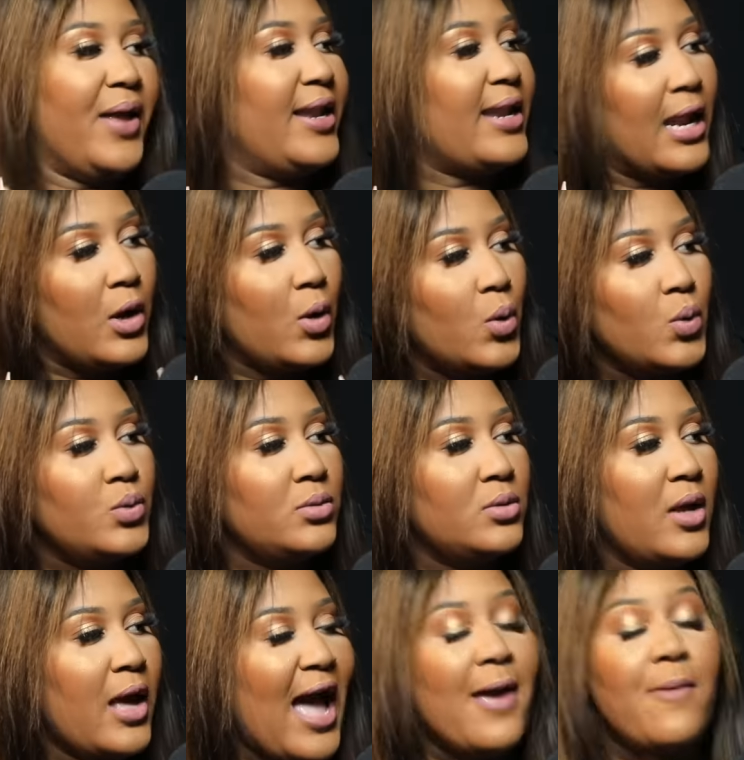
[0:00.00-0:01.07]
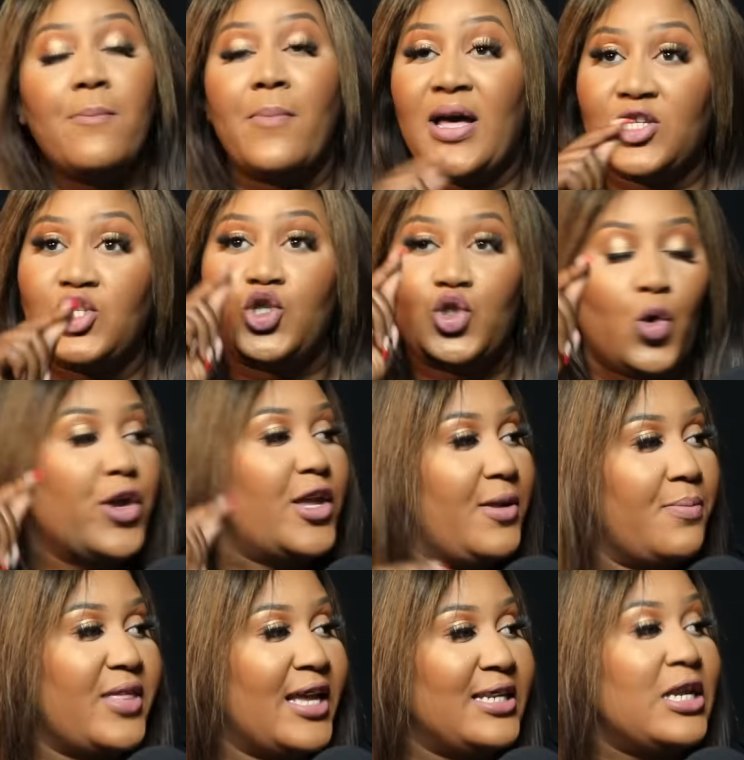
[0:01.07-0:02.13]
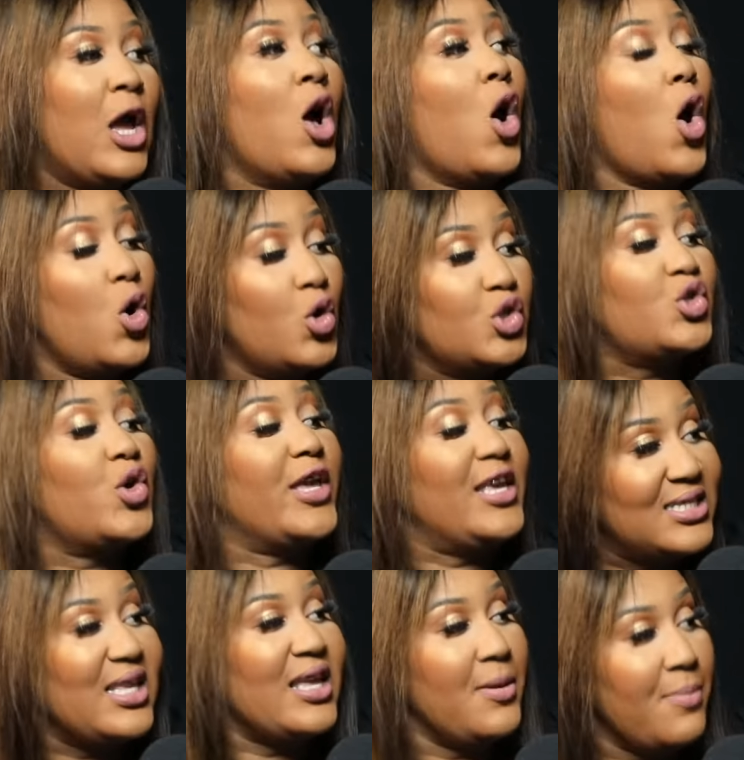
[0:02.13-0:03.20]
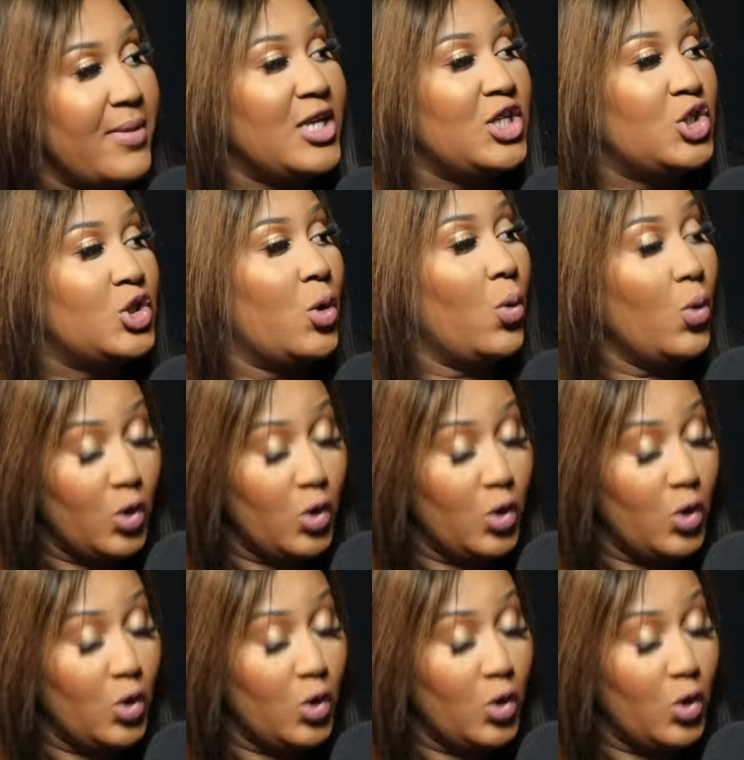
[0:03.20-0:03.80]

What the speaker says: burn alone. I must show him that also his image,